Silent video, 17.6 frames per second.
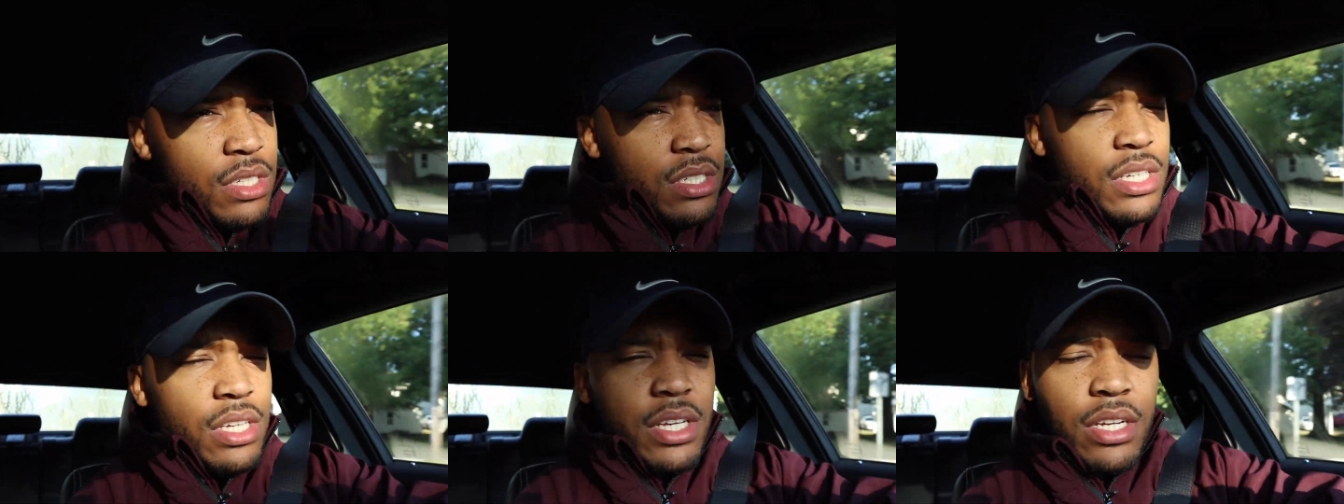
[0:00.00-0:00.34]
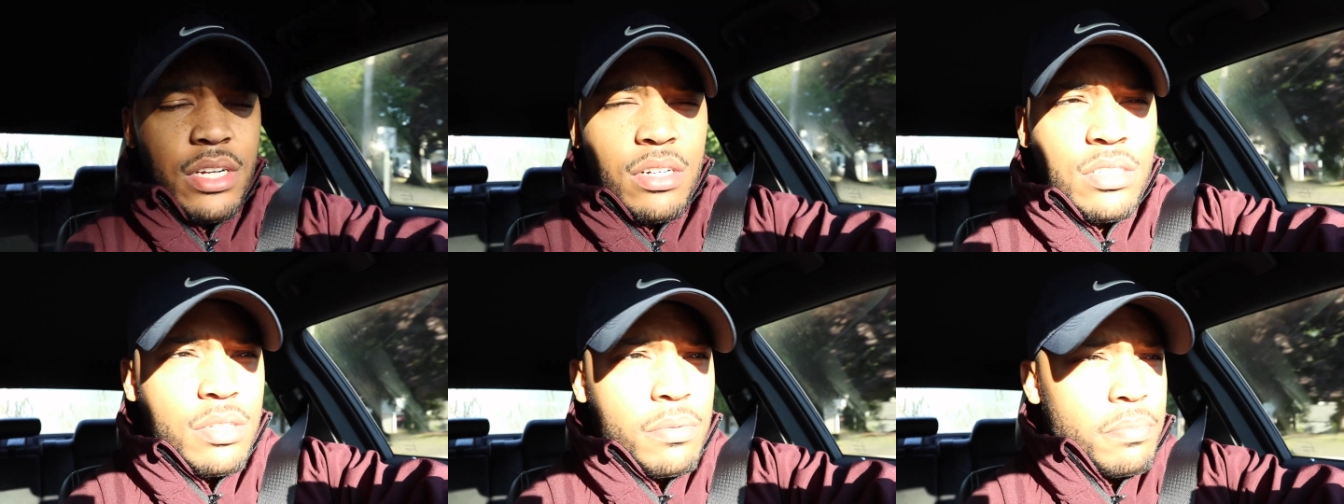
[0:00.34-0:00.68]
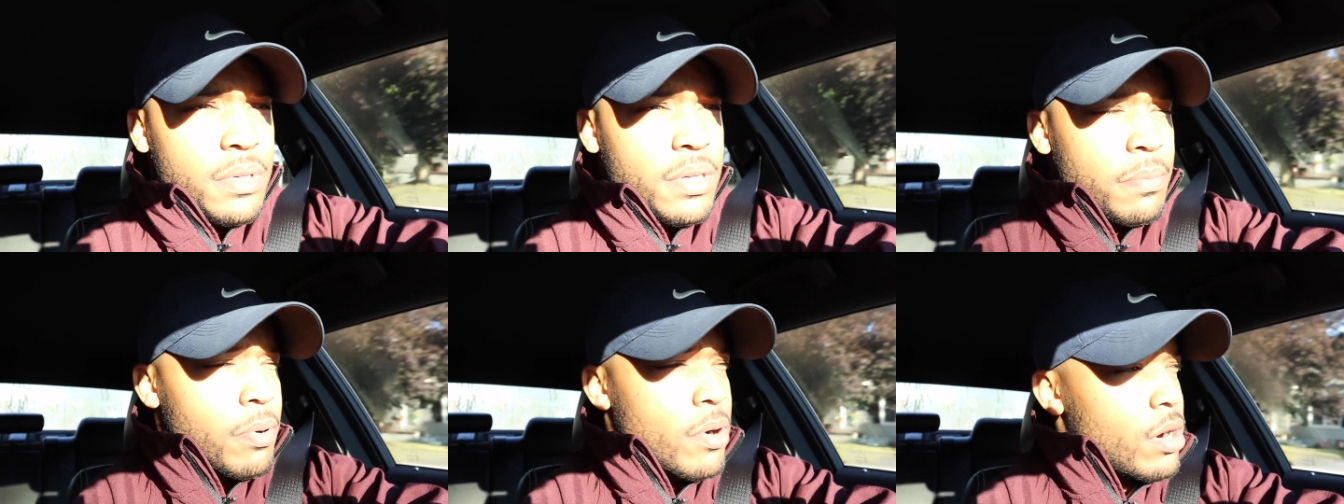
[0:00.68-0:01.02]
to here to
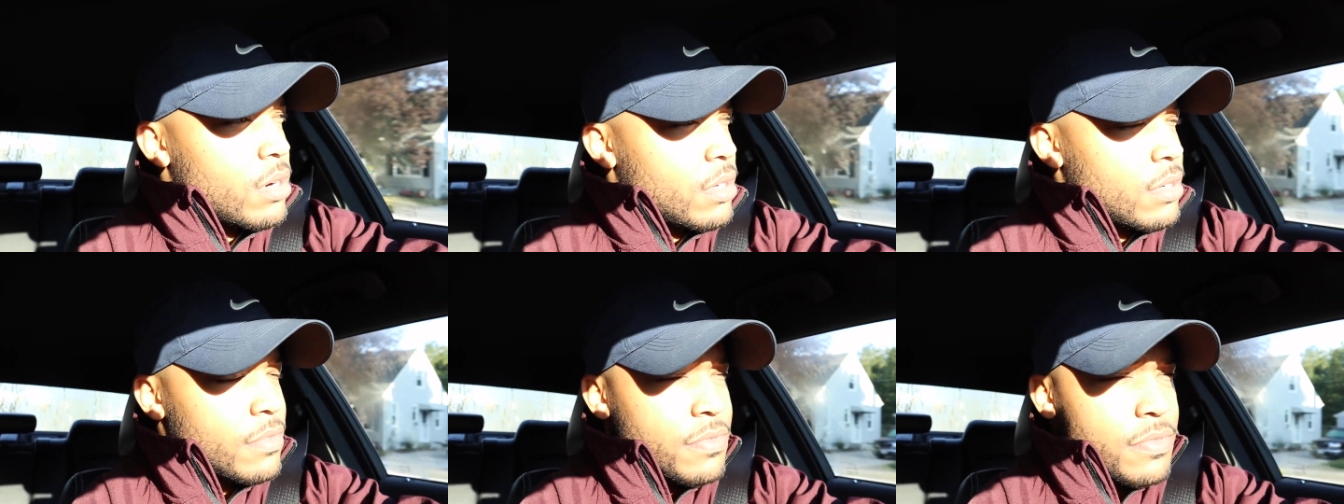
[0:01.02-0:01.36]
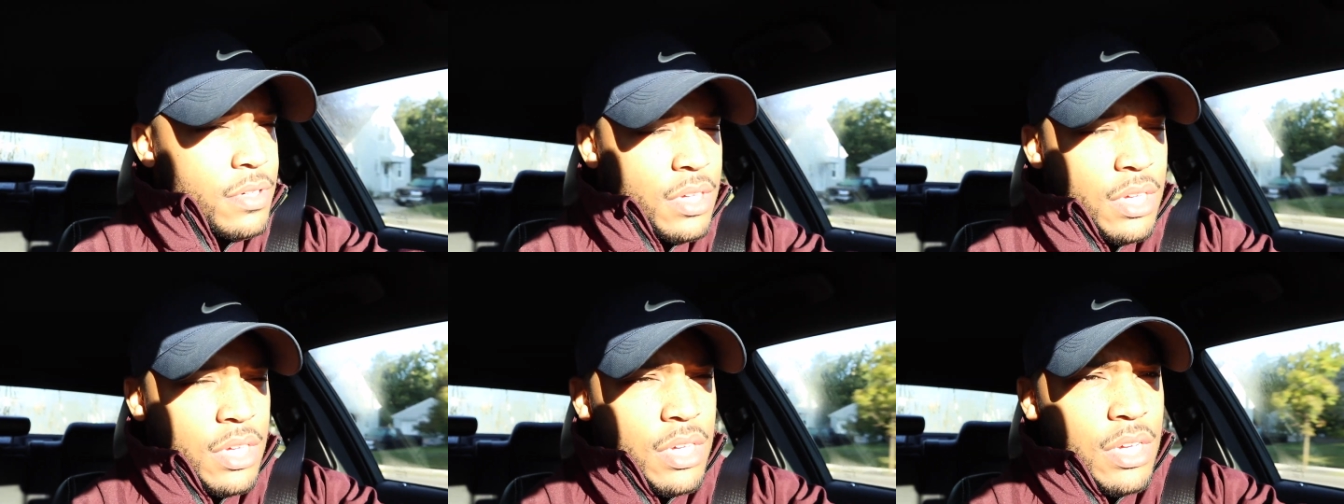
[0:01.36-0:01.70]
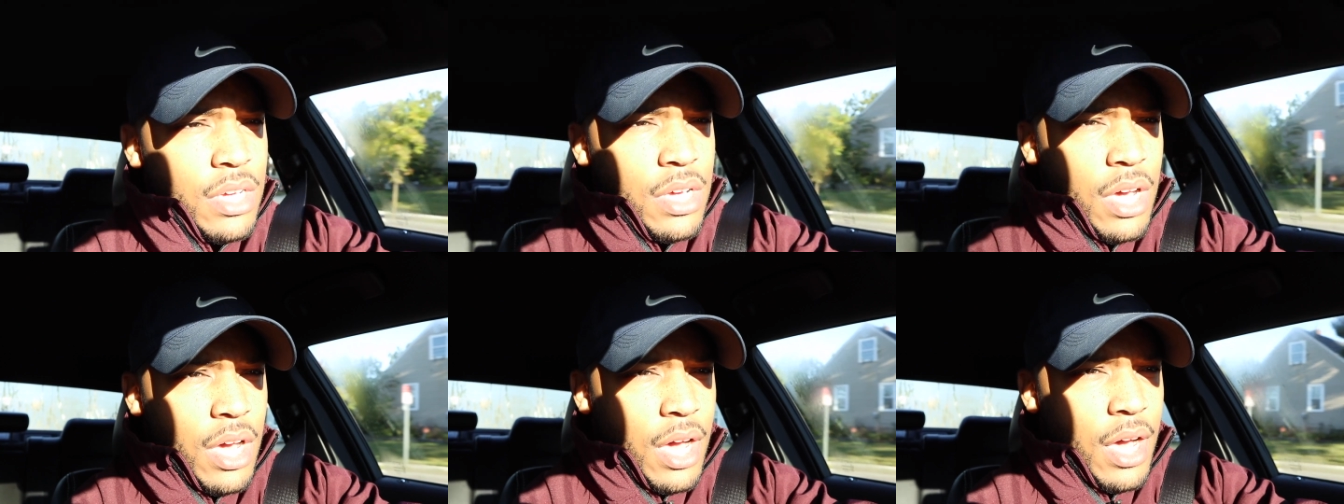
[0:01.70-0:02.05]
be a part of
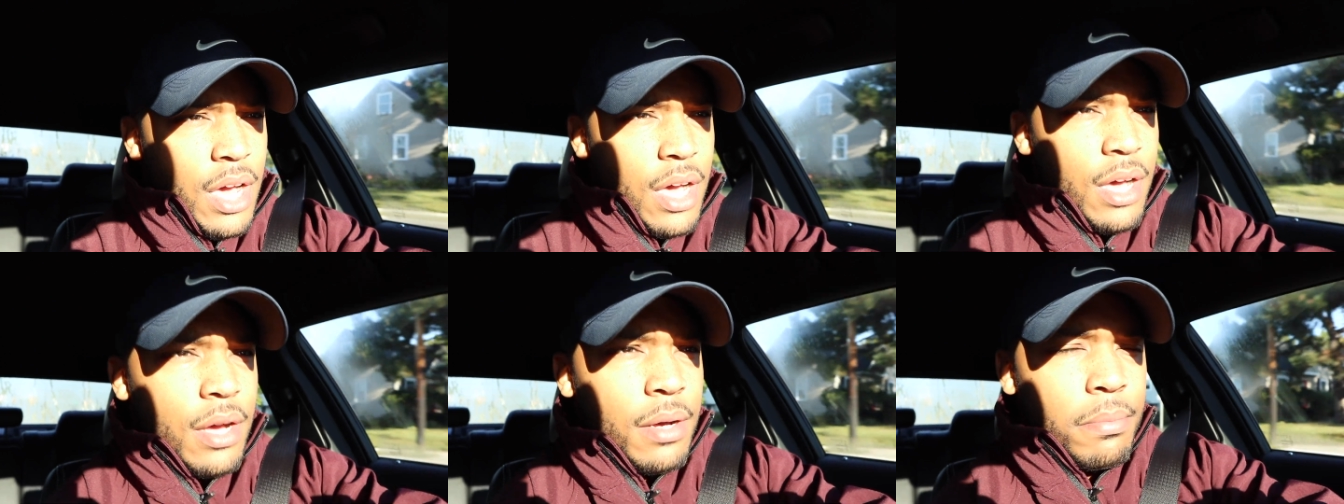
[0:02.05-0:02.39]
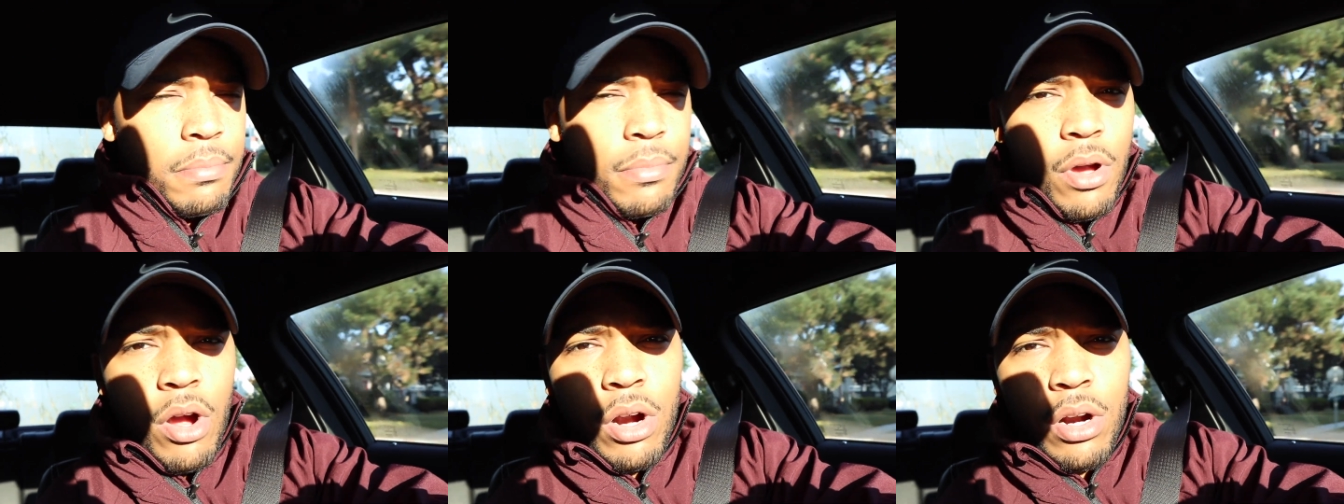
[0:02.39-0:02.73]
um,